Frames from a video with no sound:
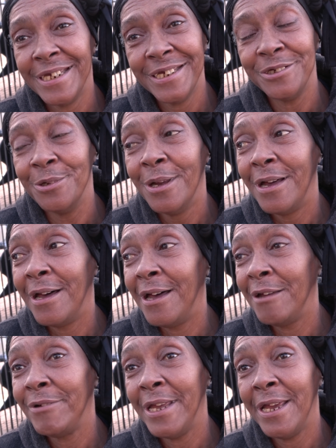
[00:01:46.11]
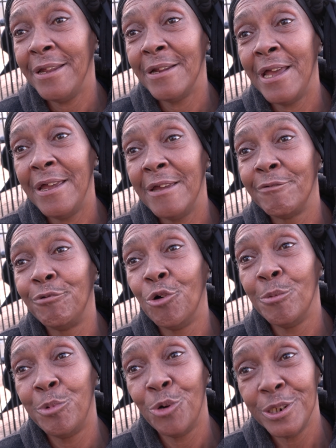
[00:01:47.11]
Thank you. I have
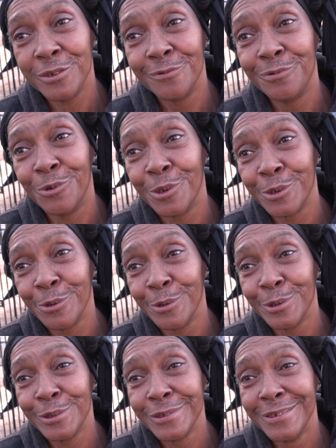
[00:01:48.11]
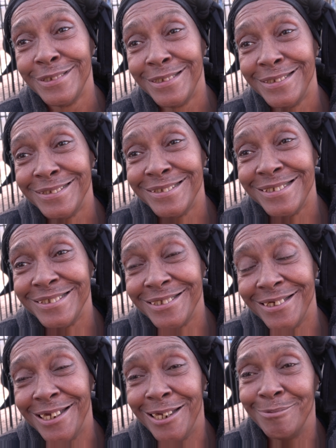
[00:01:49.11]
4 boys and 4 girls.
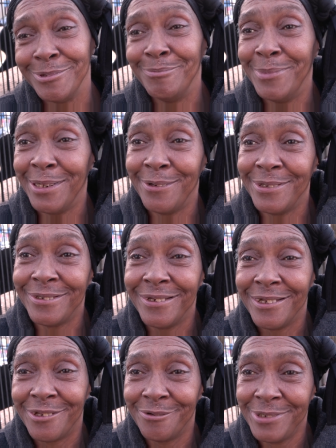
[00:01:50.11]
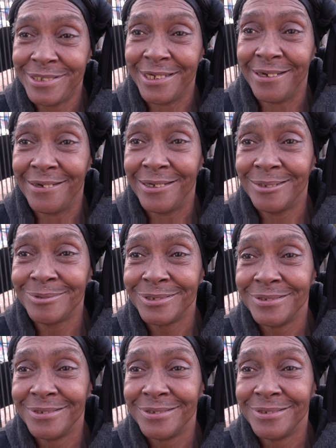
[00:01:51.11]
I've been married 3 times.